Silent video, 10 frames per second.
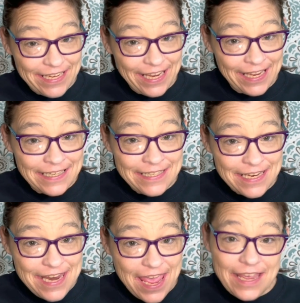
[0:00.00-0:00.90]
In
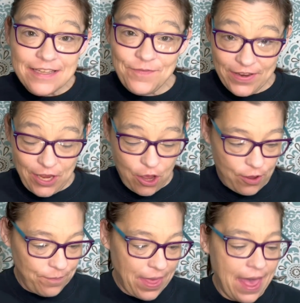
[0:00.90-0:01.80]
today's
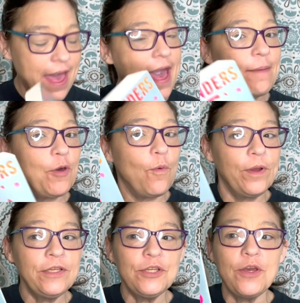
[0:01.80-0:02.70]
video, I'm
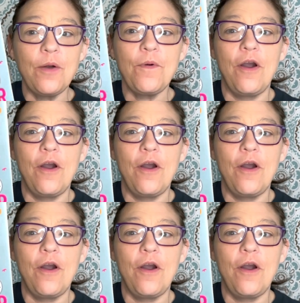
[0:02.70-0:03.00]
going to go